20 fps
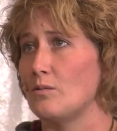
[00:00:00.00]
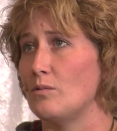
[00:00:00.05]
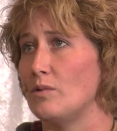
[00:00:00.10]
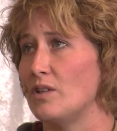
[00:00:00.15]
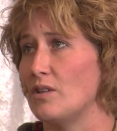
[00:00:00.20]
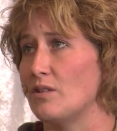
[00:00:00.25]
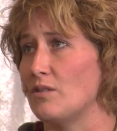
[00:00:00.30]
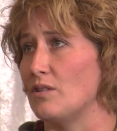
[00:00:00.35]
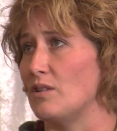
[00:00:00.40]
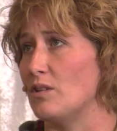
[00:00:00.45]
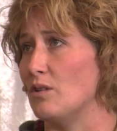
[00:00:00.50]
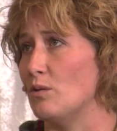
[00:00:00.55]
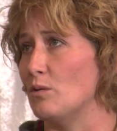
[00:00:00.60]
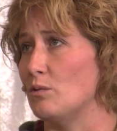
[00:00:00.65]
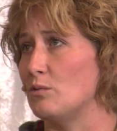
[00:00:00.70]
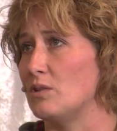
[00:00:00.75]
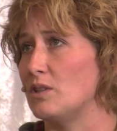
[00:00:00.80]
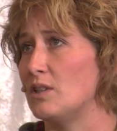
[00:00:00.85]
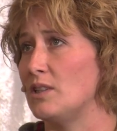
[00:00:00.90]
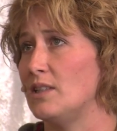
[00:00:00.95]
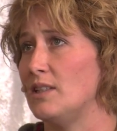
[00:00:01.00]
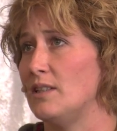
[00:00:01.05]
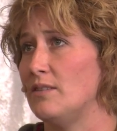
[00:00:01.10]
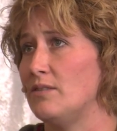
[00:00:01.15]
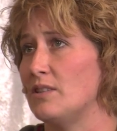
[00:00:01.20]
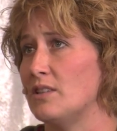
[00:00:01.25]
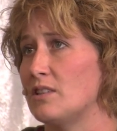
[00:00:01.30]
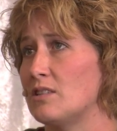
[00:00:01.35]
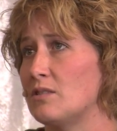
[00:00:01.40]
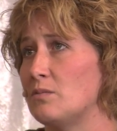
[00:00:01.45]
We are the only
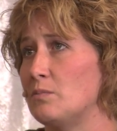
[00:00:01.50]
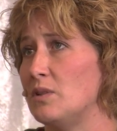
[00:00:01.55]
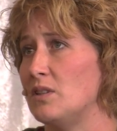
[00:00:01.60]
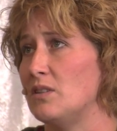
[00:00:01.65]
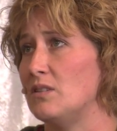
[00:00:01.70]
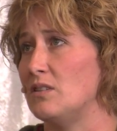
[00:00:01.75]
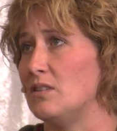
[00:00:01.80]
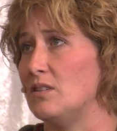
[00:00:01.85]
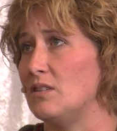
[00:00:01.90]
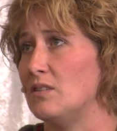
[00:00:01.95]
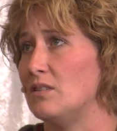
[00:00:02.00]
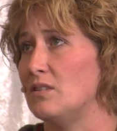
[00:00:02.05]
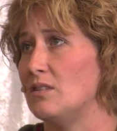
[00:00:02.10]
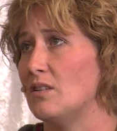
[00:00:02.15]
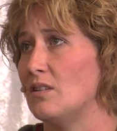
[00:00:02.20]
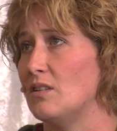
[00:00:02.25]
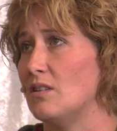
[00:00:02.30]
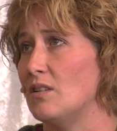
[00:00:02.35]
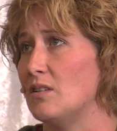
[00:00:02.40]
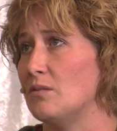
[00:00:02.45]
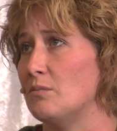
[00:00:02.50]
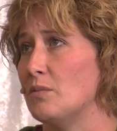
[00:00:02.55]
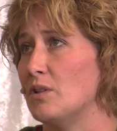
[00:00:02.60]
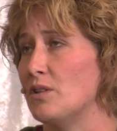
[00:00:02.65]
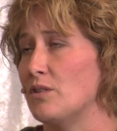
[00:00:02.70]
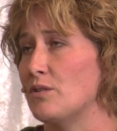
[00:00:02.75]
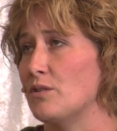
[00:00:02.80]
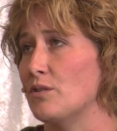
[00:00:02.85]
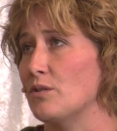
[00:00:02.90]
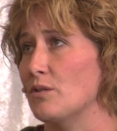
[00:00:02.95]
living species on
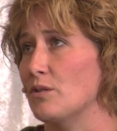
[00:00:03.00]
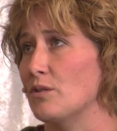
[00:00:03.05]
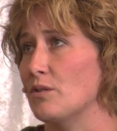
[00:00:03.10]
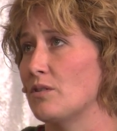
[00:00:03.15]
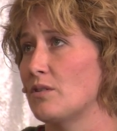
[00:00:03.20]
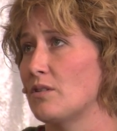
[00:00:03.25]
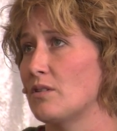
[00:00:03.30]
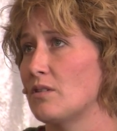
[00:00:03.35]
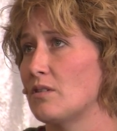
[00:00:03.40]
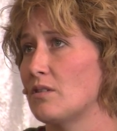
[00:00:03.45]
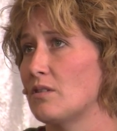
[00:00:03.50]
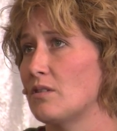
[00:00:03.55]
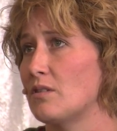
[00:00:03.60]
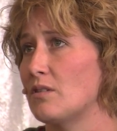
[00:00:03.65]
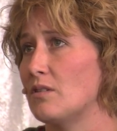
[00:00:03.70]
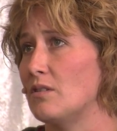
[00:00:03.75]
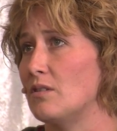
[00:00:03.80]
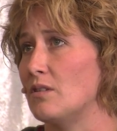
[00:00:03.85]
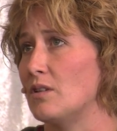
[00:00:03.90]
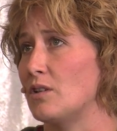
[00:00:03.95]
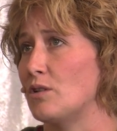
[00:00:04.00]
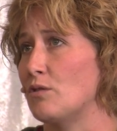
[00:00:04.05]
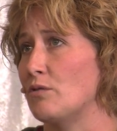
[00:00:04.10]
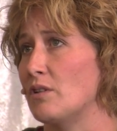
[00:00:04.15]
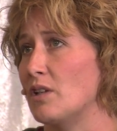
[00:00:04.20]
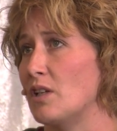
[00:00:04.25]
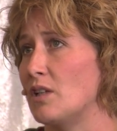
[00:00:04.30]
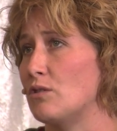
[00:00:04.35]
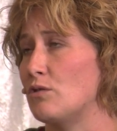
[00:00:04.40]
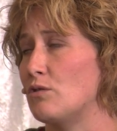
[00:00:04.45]
Mother Earth that
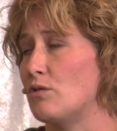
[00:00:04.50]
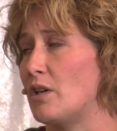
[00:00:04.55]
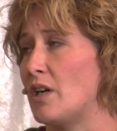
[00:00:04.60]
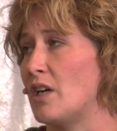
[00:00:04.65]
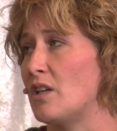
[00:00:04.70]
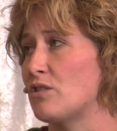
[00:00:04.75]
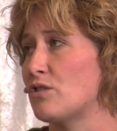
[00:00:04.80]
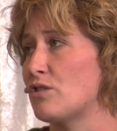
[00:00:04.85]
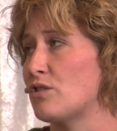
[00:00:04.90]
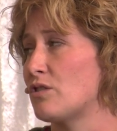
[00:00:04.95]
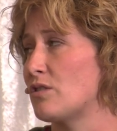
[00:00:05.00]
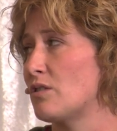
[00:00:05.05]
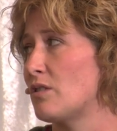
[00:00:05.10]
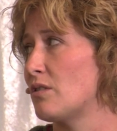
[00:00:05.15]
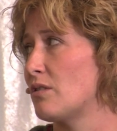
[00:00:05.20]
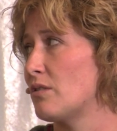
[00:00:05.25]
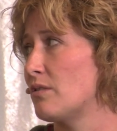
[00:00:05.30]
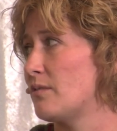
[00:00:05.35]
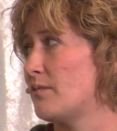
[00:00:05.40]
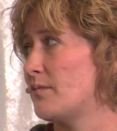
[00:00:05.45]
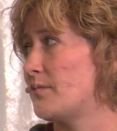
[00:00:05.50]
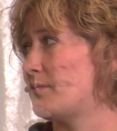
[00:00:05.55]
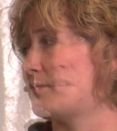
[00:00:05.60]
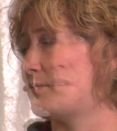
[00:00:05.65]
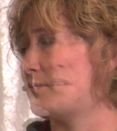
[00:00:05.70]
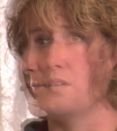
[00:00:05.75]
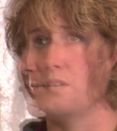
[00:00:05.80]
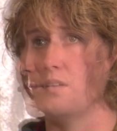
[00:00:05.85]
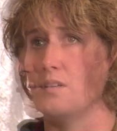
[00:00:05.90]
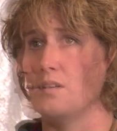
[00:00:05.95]
create trash.
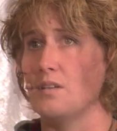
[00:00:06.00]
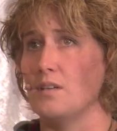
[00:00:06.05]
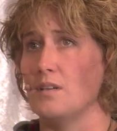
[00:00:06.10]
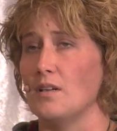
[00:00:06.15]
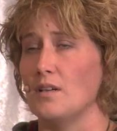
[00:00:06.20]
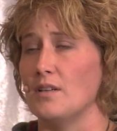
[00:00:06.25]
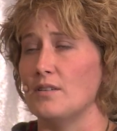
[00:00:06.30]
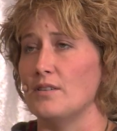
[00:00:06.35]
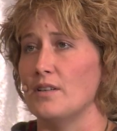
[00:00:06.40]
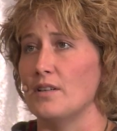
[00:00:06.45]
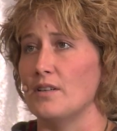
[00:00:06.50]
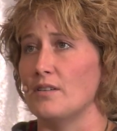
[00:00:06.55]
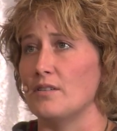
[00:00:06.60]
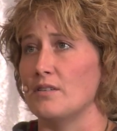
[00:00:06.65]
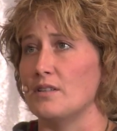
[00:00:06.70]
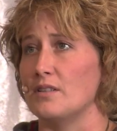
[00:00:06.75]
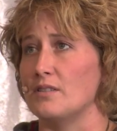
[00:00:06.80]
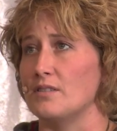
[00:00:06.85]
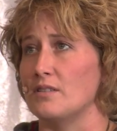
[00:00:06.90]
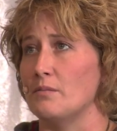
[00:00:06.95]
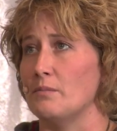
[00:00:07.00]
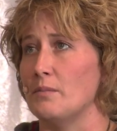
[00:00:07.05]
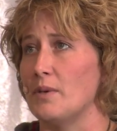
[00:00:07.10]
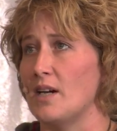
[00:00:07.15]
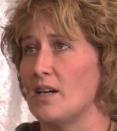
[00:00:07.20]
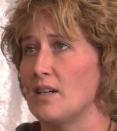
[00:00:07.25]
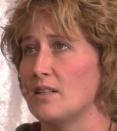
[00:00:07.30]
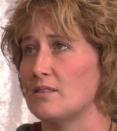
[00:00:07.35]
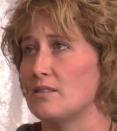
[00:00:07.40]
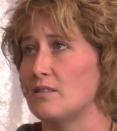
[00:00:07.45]
And there is a
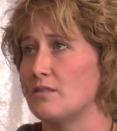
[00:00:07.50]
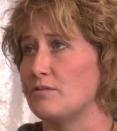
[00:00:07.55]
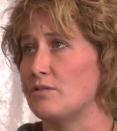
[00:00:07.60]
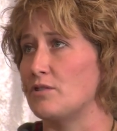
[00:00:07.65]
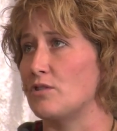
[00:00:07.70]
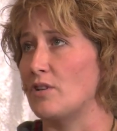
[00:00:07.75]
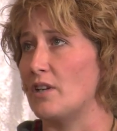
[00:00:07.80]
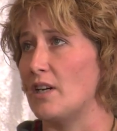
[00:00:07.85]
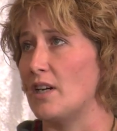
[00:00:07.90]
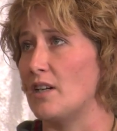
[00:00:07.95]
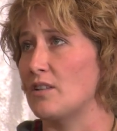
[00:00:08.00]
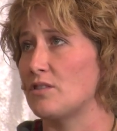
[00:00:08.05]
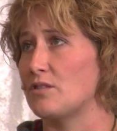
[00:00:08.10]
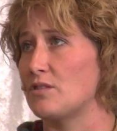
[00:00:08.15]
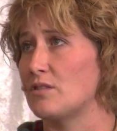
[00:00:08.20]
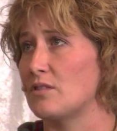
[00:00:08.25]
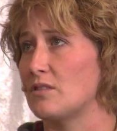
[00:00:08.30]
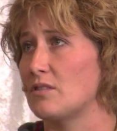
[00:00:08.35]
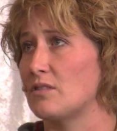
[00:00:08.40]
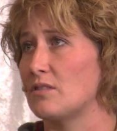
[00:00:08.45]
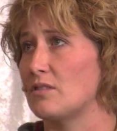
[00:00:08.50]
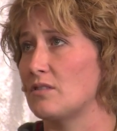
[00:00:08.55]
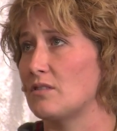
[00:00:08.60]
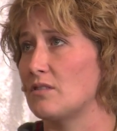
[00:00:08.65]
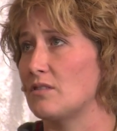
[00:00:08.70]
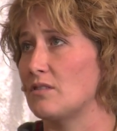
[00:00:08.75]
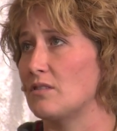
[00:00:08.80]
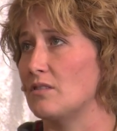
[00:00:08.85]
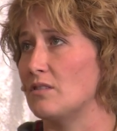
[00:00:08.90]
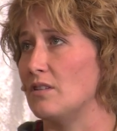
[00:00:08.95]
mass of trash
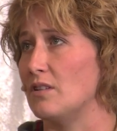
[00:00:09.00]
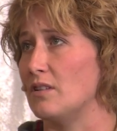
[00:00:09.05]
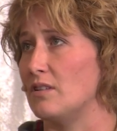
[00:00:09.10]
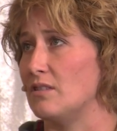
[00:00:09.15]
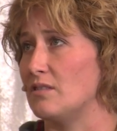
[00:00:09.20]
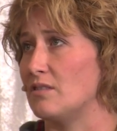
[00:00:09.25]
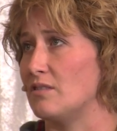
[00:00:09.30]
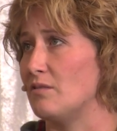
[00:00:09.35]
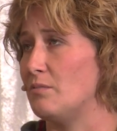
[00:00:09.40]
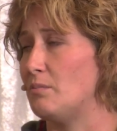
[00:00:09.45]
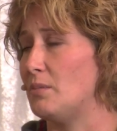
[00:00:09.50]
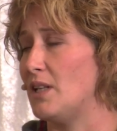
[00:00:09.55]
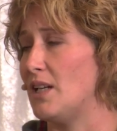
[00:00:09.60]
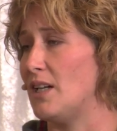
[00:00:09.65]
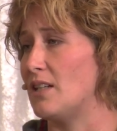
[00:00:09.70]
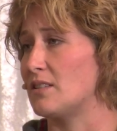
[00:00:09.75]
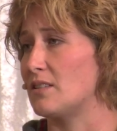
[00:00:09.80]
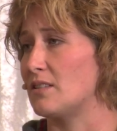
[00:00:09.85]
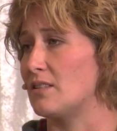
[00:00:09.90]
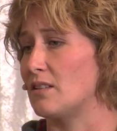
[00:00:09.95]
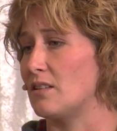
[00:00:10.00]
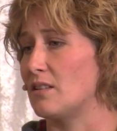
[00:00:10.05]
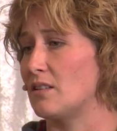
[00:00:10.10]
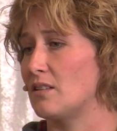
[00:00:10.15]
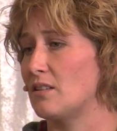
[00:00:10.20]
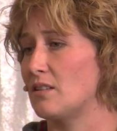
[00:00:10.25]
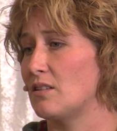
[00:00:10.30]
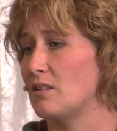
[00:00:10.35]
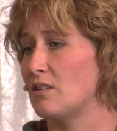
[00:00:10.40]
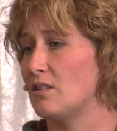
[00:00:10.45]
that is of
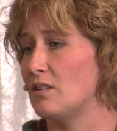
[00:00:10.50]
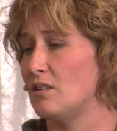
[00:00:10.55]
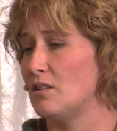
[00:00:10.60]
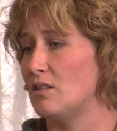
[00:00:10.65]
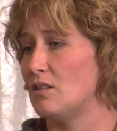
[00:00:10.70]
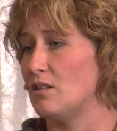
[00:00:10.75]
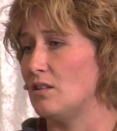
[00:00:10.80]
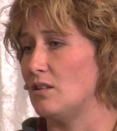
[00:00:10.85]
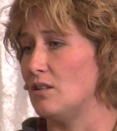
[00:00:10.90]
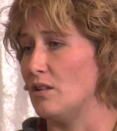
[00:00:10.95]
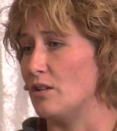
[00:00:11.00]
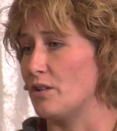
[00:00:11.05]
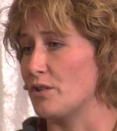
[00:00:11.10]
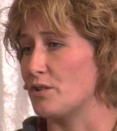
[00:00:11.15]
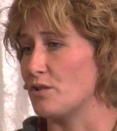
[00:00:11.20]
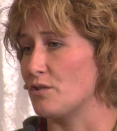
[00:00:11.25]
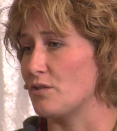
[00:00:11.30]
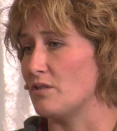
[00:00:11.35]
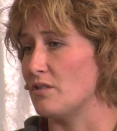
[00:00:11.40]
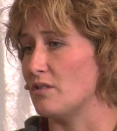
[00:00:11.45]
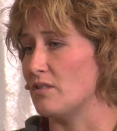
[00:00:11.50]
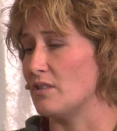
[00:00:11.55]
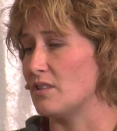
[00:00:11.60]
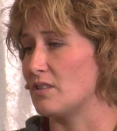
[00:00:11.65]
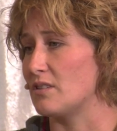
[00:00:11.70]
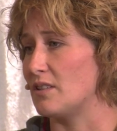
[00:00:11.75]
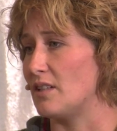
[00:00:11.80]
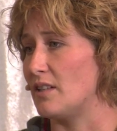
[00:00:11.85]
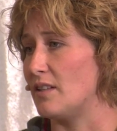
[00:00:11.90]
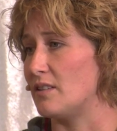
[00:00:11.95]
plastic, larger than
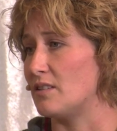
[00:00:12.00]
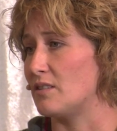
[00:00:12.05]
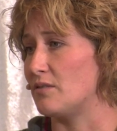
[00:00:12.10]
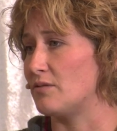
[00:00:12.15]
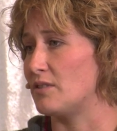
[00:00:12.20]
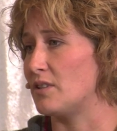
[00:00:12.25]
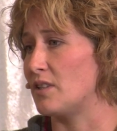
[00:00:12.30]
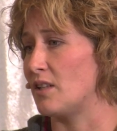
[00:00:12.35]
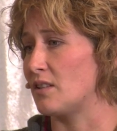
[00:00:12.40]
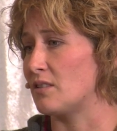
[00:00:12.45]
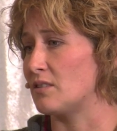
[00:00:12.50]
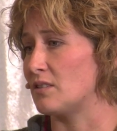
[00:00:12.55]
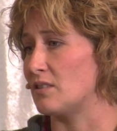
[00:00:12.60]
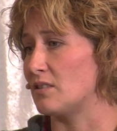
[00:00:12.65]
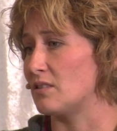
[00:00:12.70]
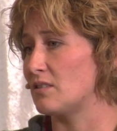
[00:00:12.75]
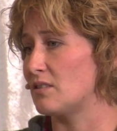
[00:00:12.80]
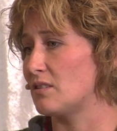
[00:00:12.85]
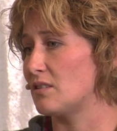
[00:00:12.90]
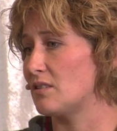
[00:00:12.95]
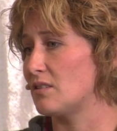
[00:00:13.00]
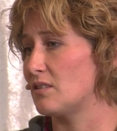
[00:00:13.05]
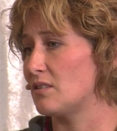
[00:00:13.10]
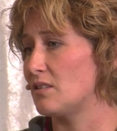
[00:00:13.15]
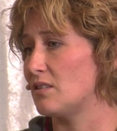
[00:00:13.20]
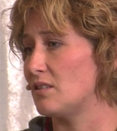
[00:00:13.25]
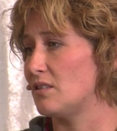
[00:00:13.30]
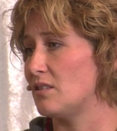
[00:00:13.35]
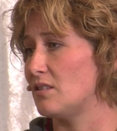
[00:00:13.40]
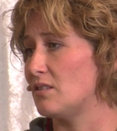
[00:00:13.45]
the size of Texas,
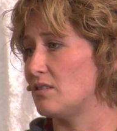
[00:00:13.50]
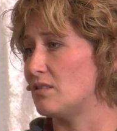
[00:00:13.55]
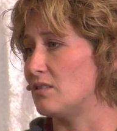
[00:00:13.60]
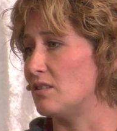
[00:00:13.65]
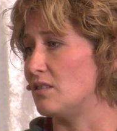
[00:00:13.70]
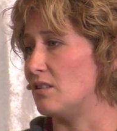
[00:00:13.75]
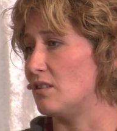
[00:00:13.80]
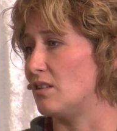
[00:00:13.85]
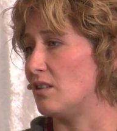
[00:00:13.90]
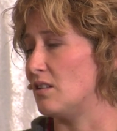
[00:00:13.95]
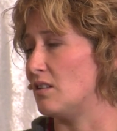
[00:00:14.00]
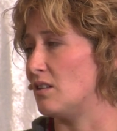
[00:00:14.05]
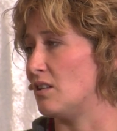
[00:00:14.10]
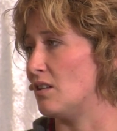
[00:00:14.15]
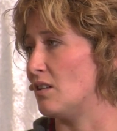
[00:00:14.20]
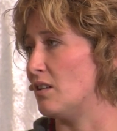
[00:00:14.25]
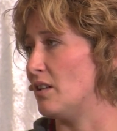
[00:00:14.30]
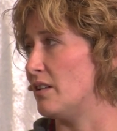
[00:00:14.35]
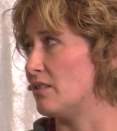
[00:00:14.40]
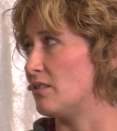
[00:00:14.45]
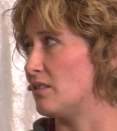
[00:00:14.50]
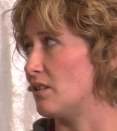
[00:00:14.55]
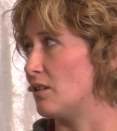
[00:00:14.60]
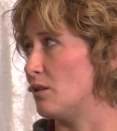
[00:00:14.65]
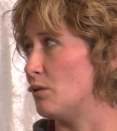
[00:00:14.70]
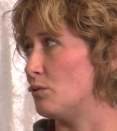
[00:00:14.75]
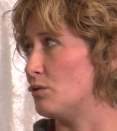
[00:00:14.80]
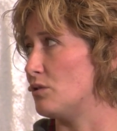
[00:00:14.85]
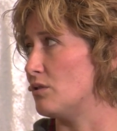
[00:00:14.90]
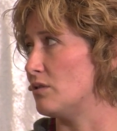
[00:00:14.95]
sitting in the
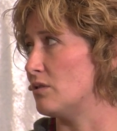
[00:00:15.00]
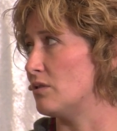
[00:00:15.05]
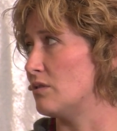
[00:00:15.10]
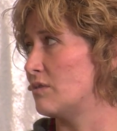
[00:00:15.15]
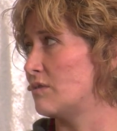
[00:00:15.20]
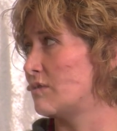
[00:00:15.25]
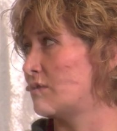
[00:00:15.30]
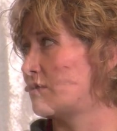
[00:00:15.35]
Atlantic Ocean.